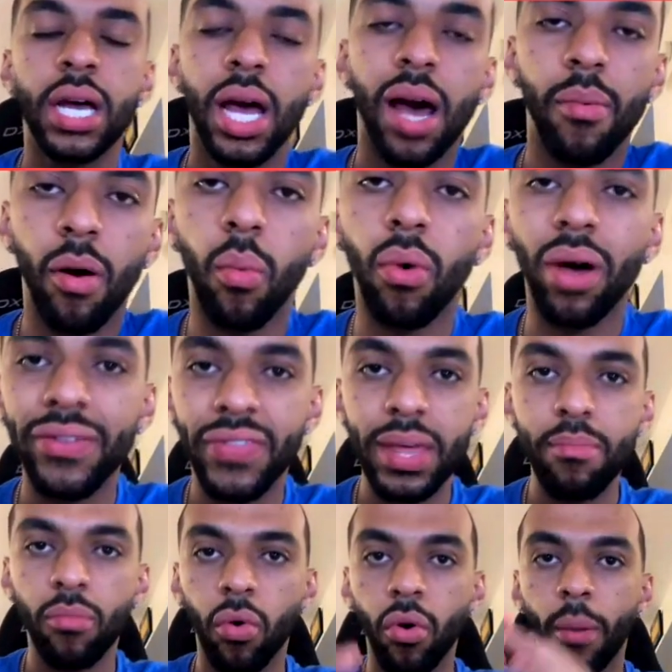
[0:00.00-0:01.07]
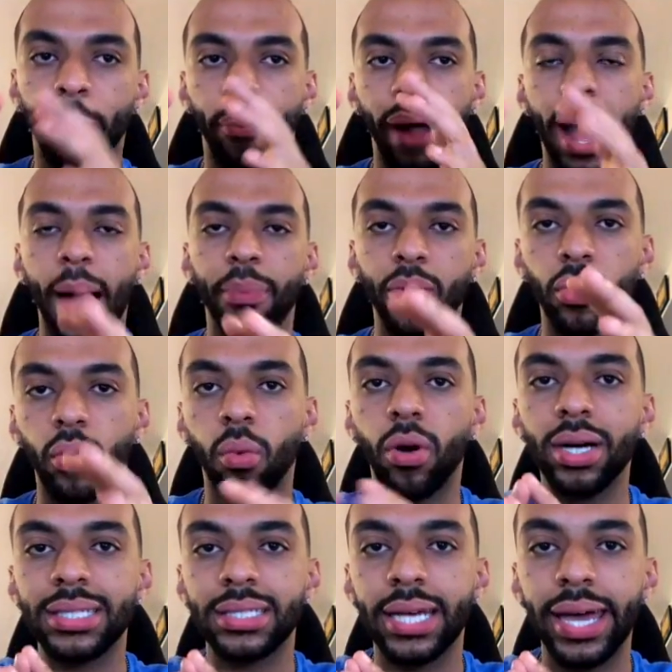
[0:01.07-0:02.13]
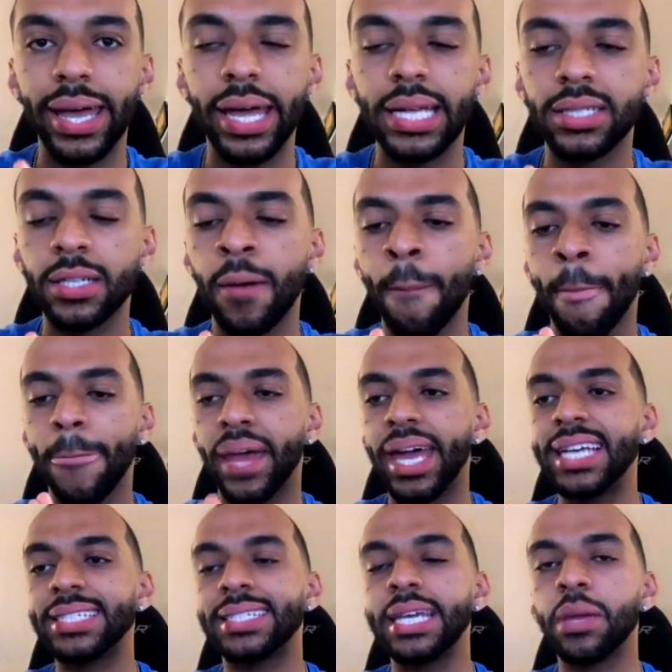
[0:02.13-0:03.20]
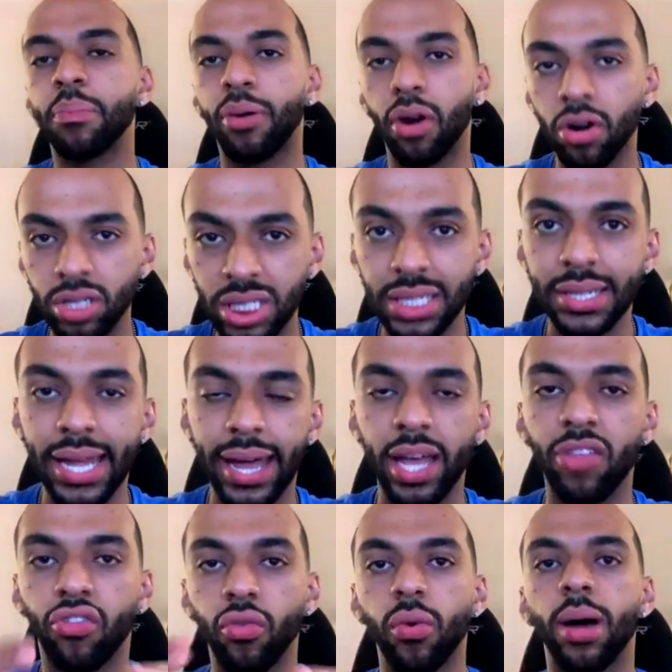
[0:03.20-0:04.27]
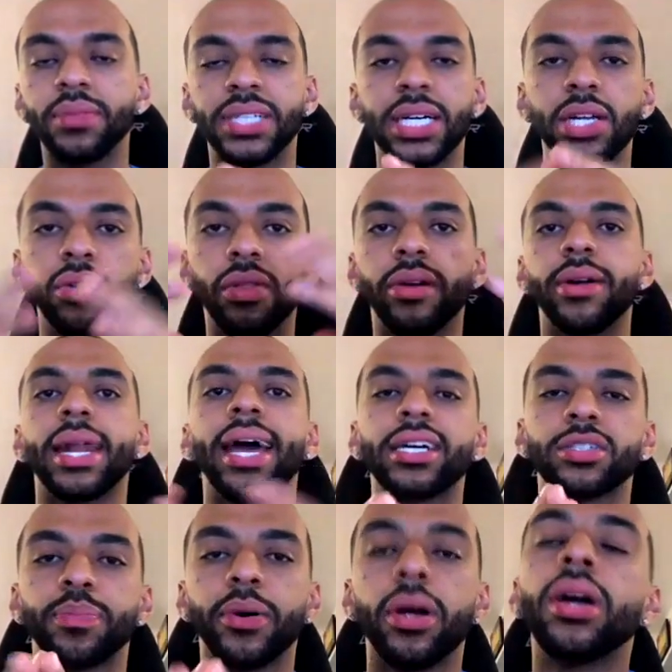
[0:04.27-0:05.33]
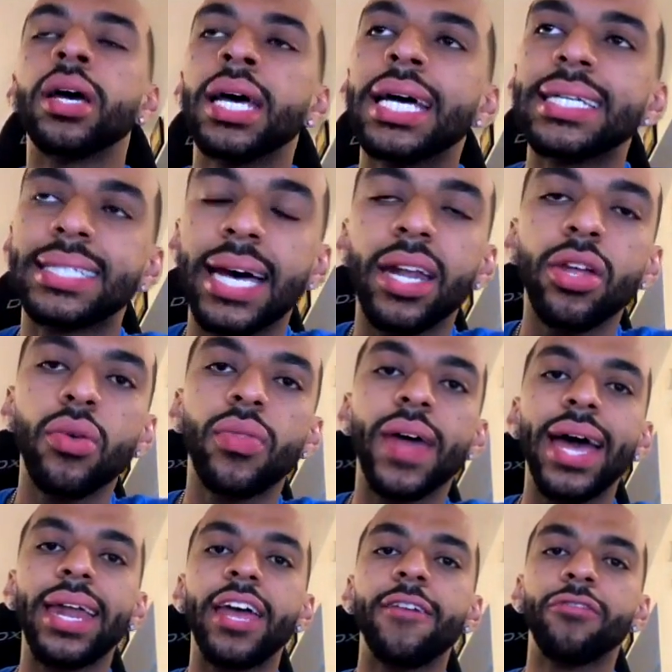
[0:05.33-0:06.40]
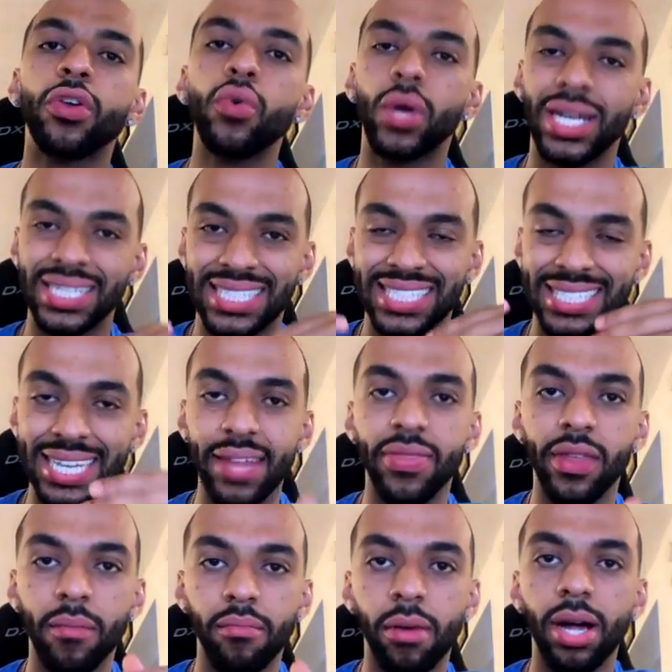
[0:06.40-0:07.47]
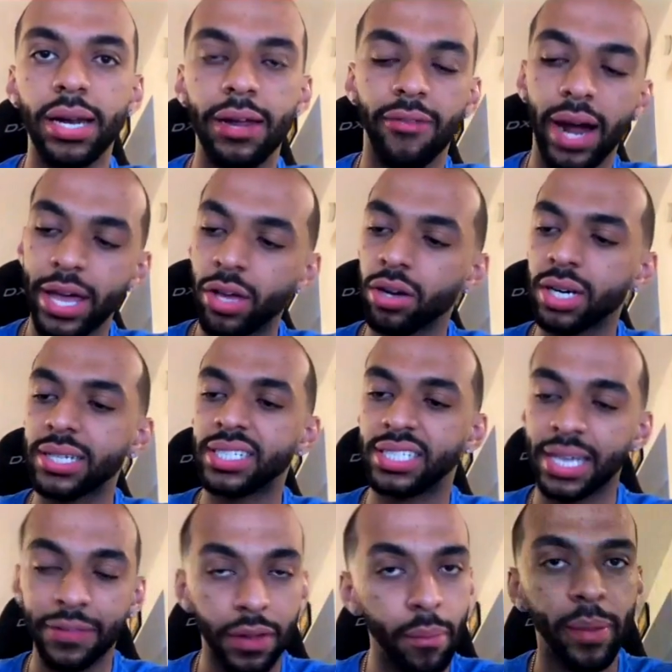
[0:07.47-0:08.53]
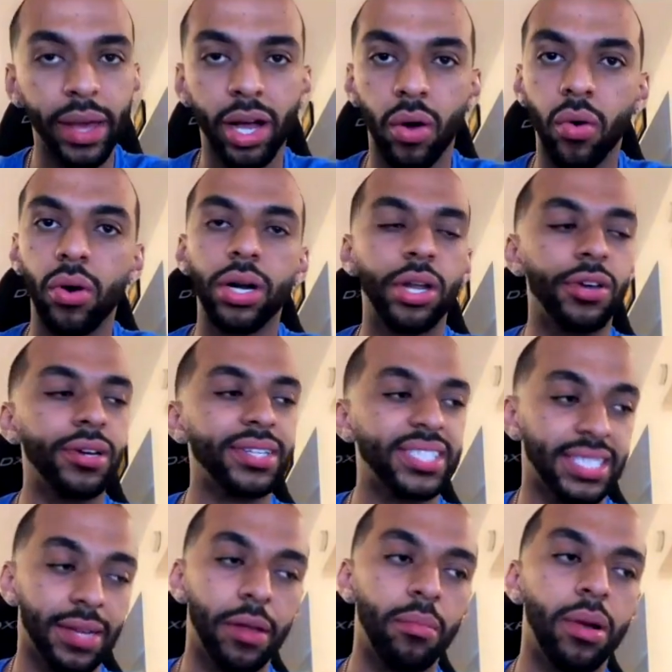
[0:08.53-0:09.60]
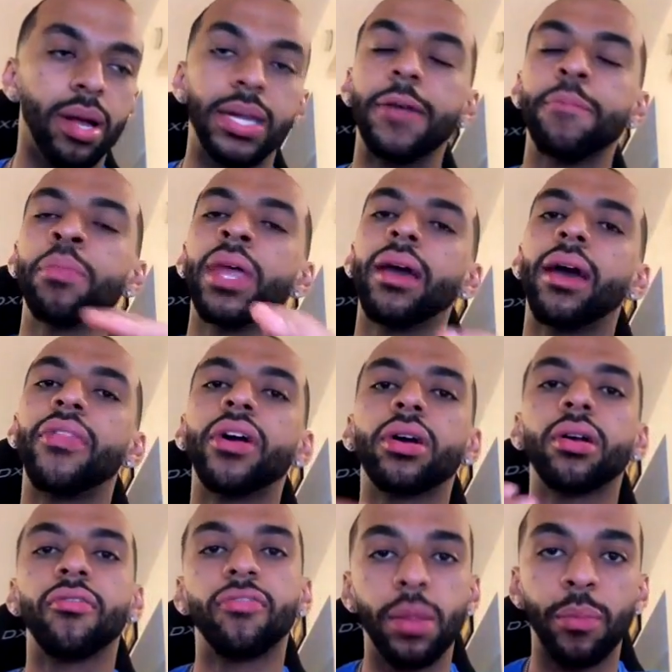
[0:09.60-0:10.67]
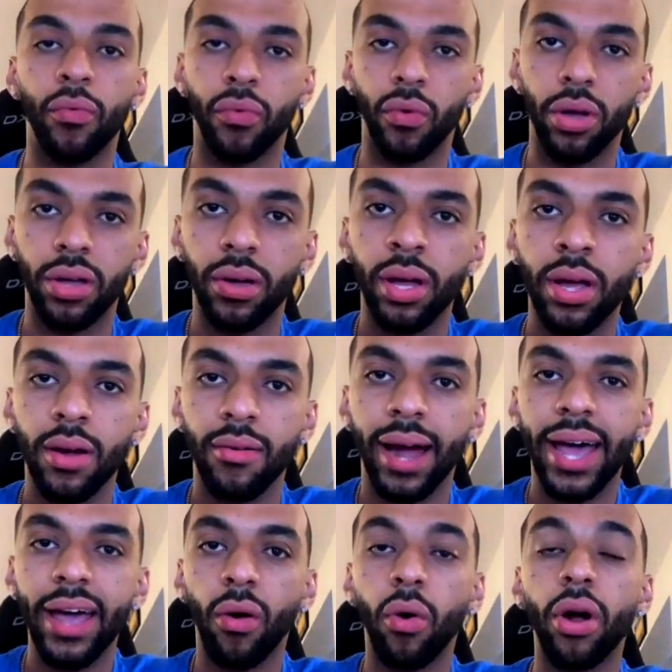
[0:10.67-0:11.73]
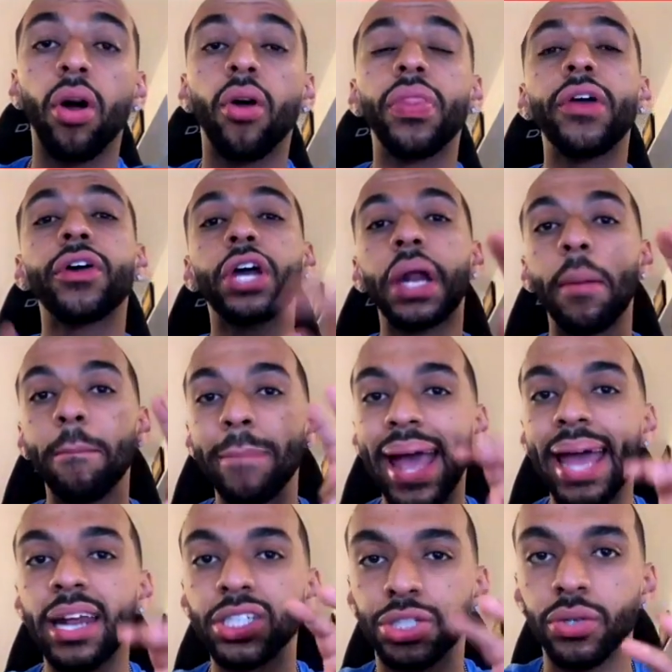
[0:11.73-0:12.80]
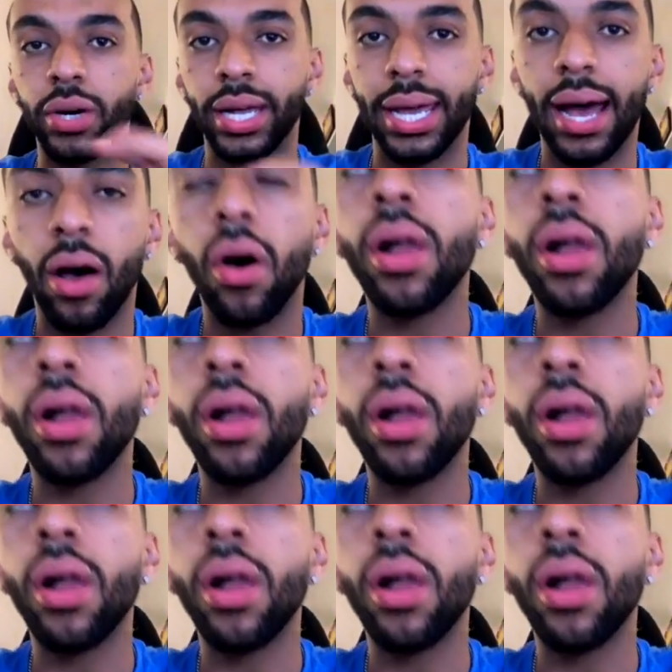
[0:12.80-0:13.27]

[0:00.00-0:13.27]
But one of the more popular ones is the person that hits you up telling you they're an expert, telling you that if you can send them money, right? You're gonna send them Bitcoin, or you're gonna send them money, and they're gonna flip it for you, right? Or they're gonna manage your account.